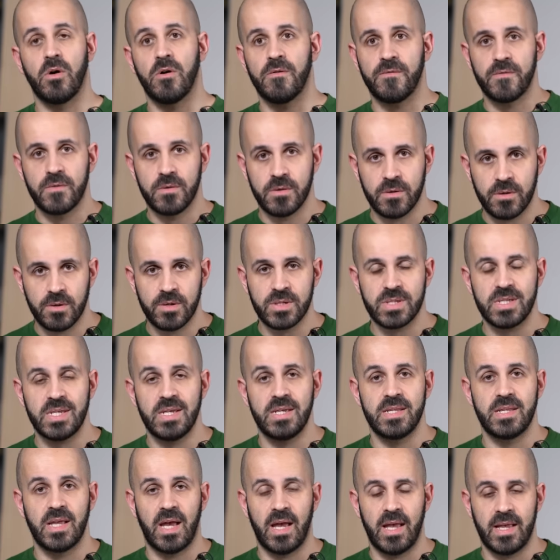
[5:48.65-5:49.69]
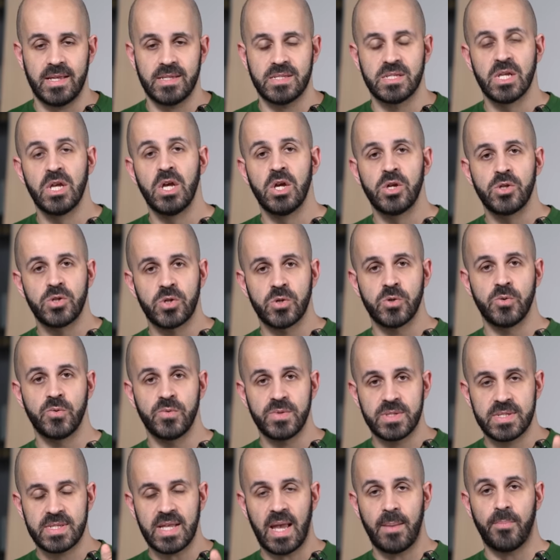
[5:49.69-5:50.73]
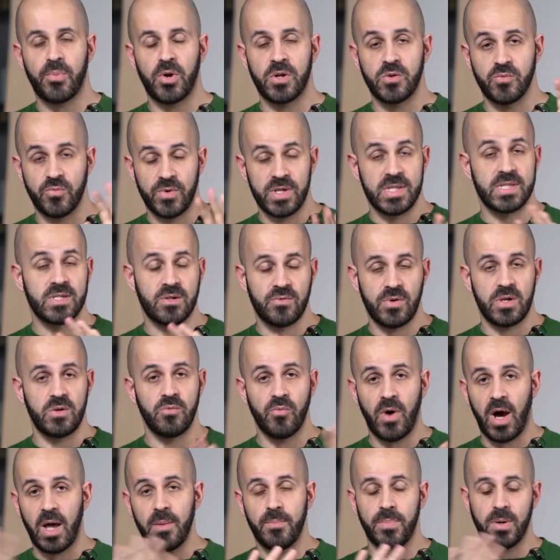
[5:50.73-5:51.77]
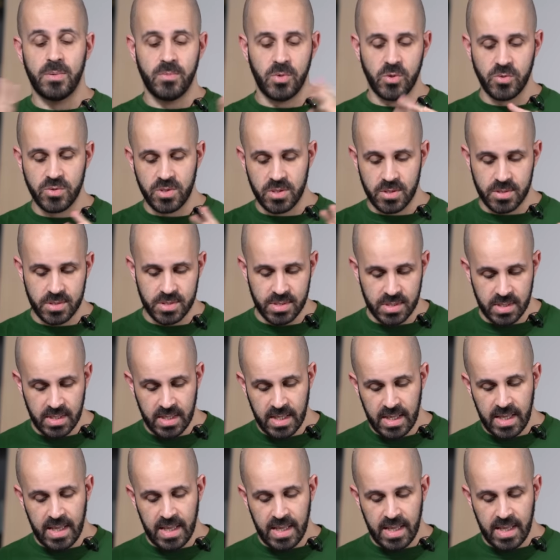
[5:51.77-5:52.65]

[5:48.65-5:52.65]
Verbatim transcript: of course, it has two separate windscreen wiper motors.